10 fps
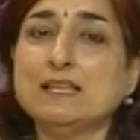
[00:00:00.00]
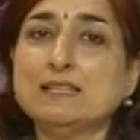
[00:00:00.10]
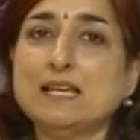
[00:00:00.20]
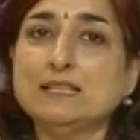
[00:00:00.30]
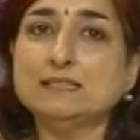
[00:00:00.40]

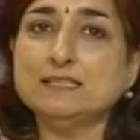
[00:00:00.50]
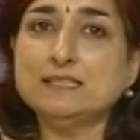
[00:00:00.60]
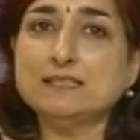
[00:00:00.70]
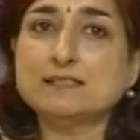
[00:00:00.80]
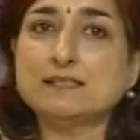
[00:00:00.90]
that
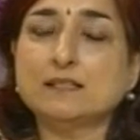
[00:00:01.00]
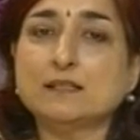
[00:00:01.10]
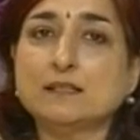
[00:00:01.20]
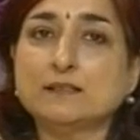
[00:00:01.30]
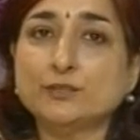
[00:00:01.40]
these
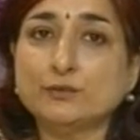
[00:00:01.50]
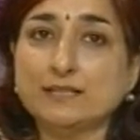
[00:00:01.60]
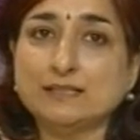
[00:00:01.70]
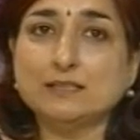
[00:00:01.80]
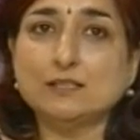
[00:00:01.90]

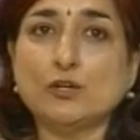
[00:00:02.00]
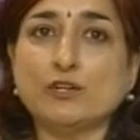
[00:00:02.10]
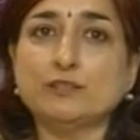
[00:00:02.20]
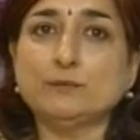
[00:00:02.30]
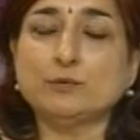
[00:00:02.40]
theoretical
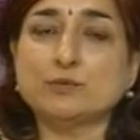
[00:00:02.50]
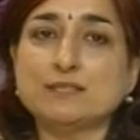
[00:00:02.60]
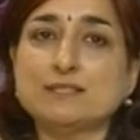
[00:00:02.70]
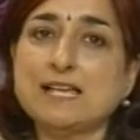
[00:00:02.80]
contributions